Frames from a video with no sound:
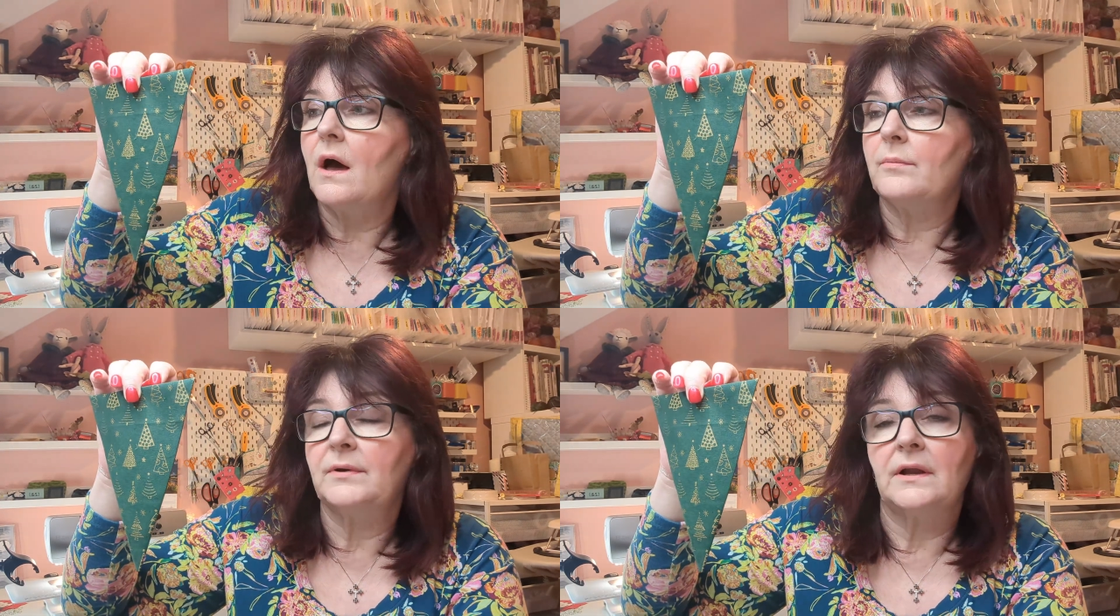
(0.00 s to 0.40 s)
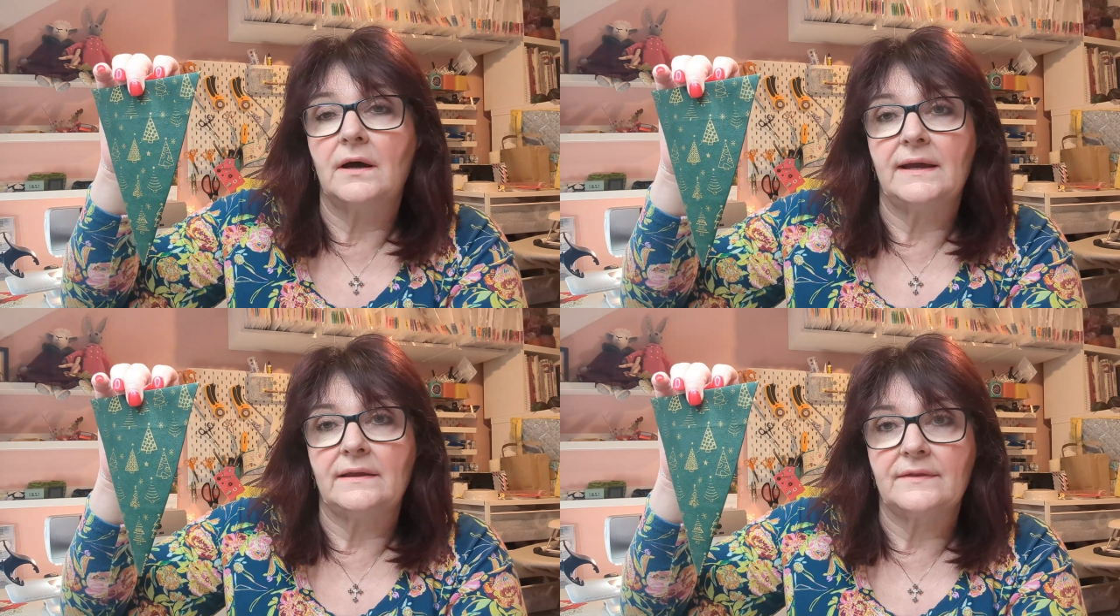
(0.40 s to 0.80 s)

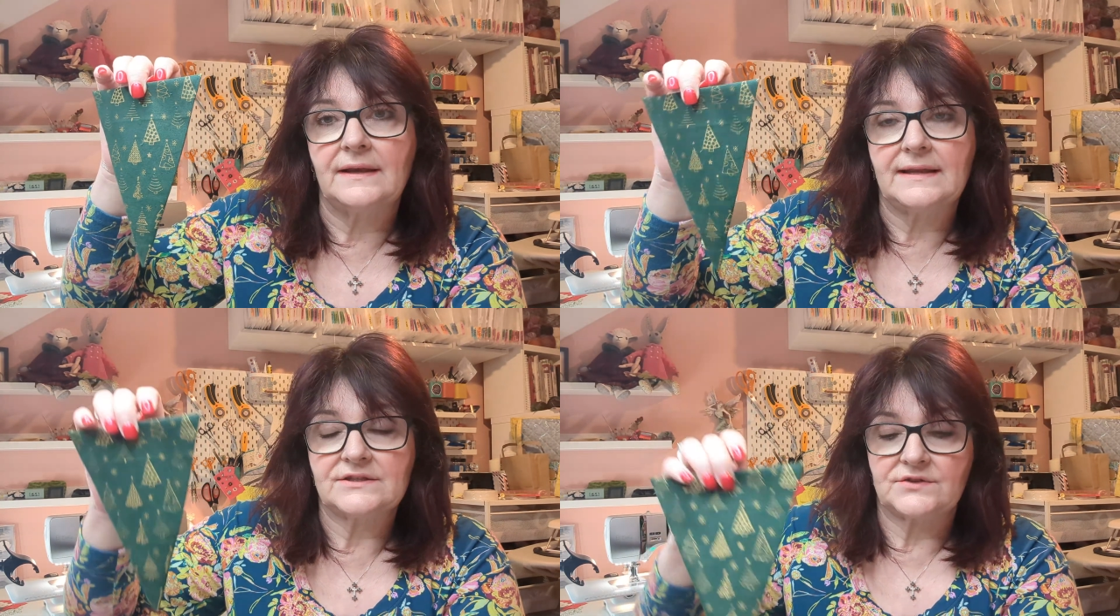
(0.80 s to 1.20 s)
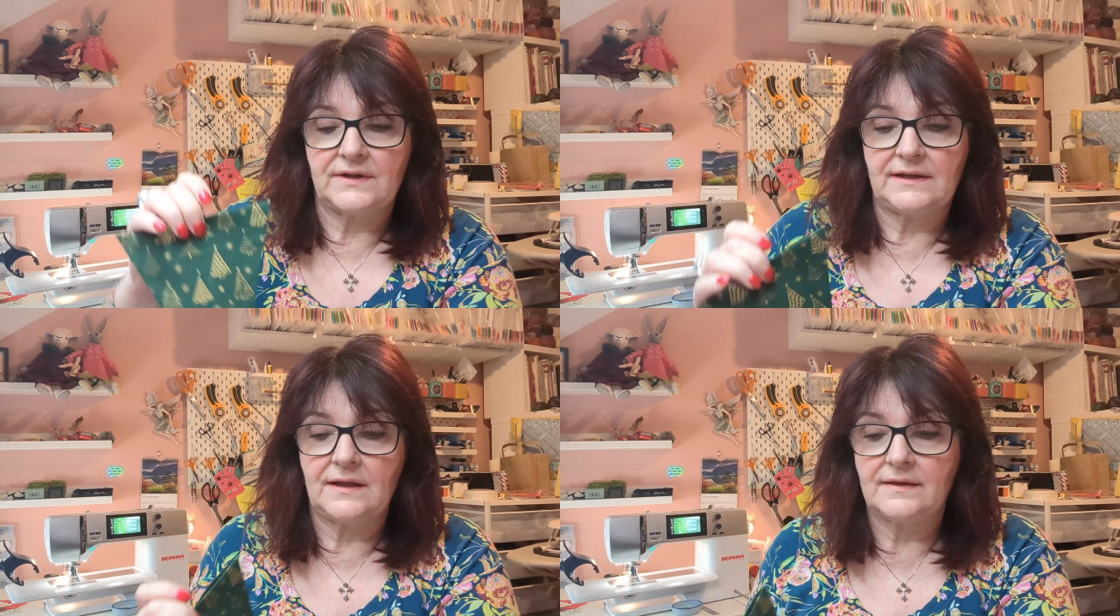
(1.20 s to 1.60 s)
apply the
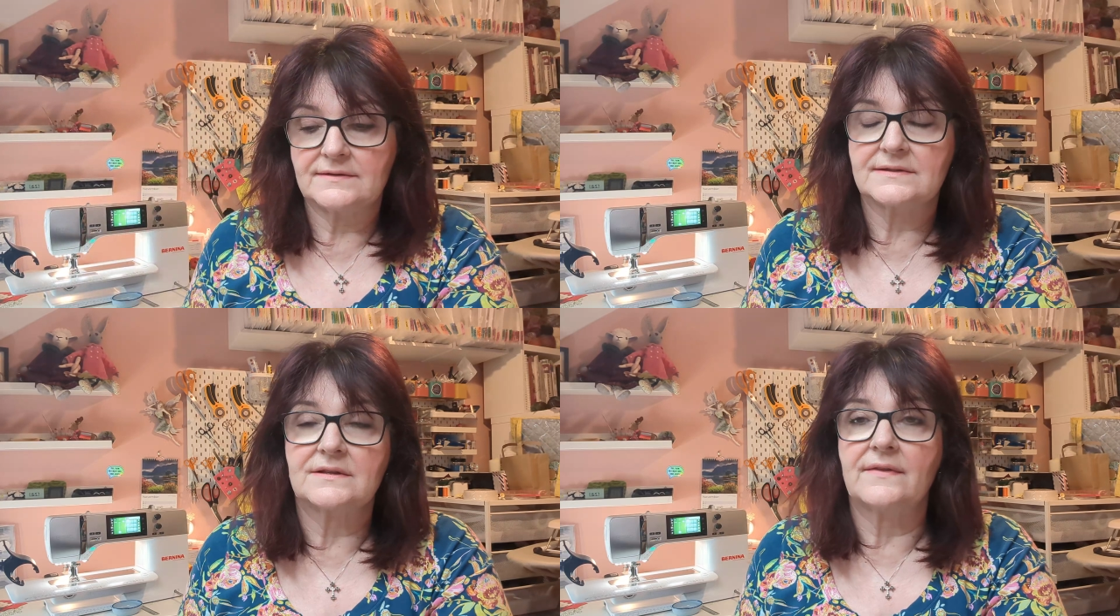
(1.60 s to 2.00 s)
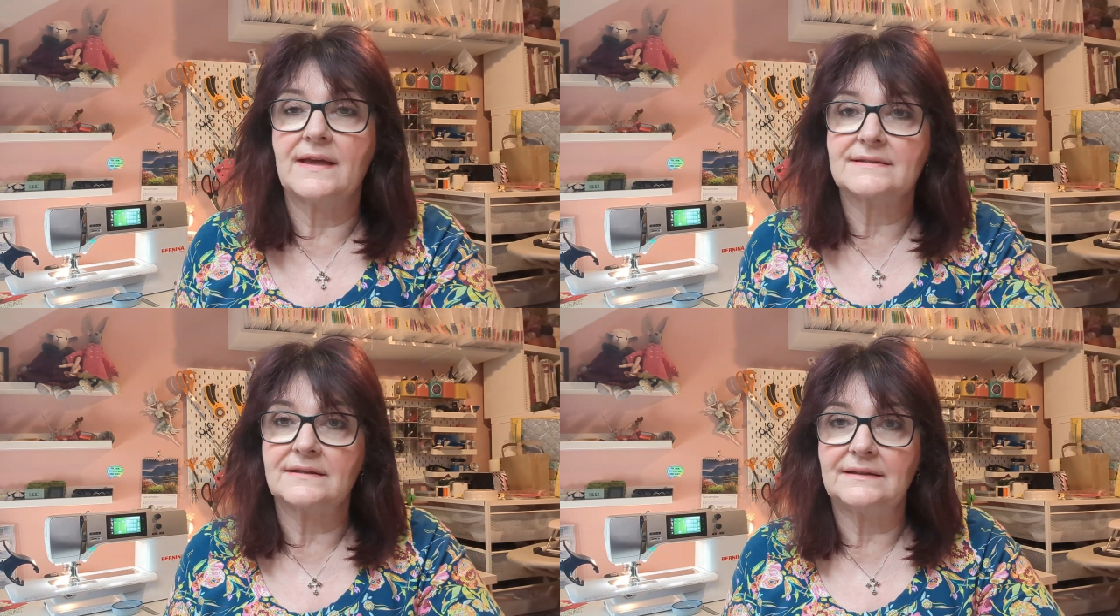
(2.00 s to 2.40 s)
lettering, and so
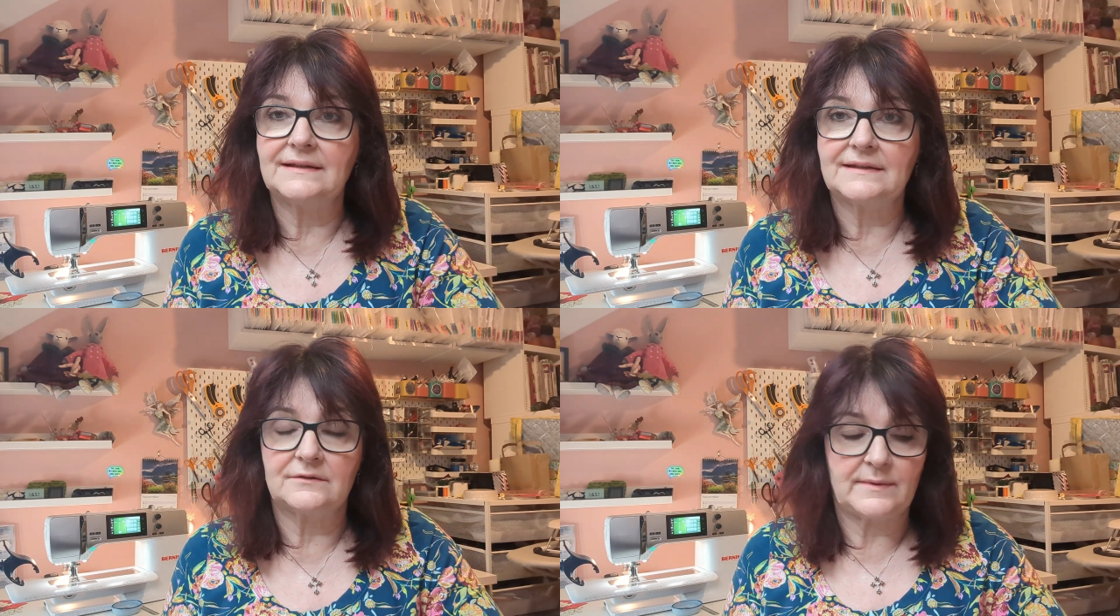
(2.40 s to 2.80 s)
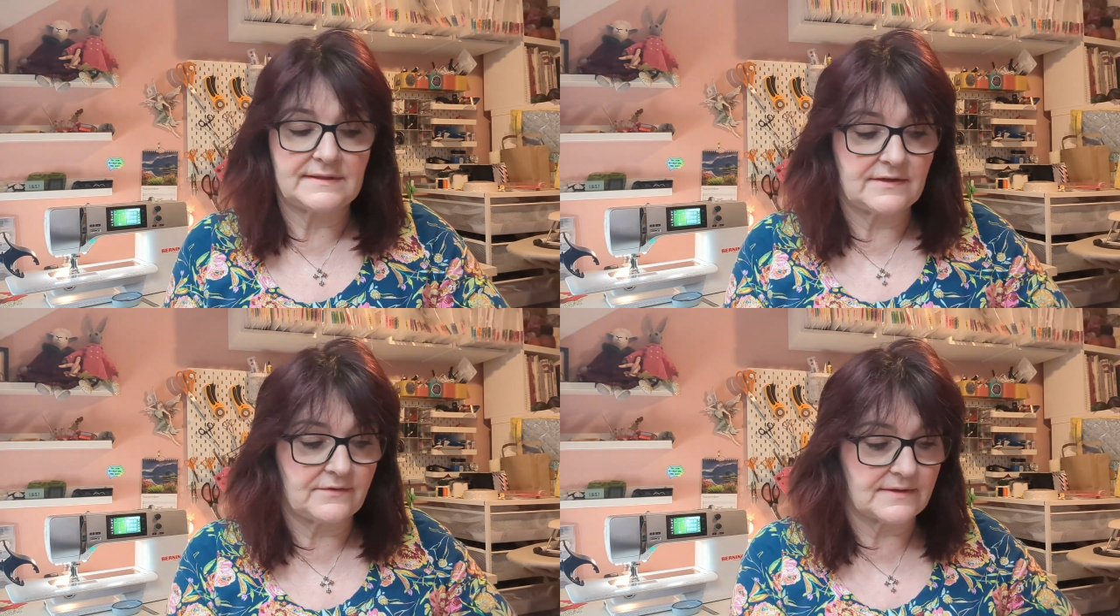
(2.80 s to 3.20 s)
that's a little
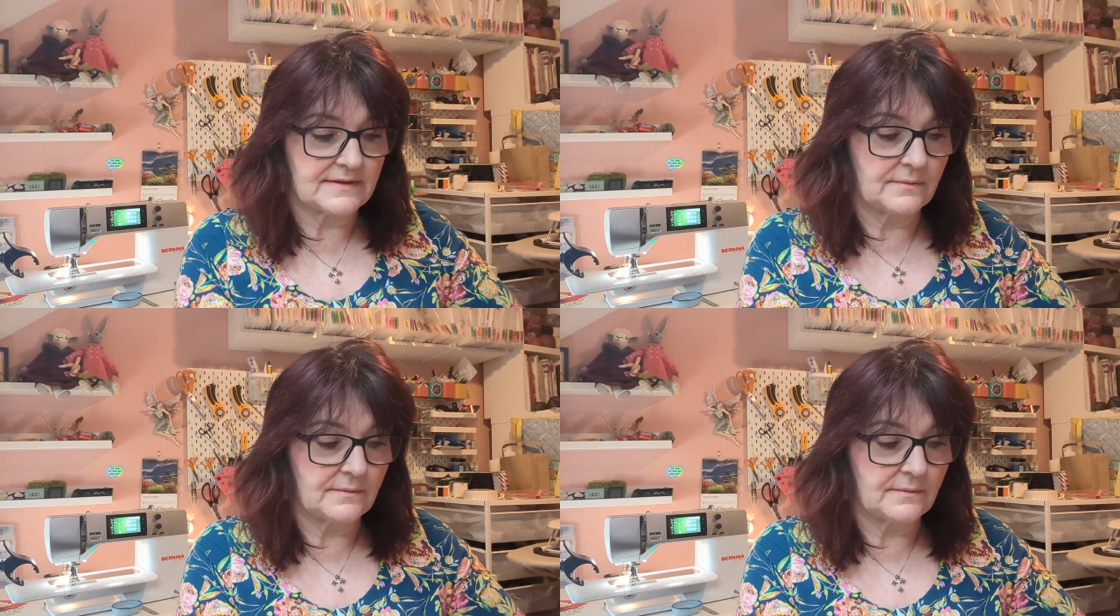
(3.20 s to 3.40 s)
bit different.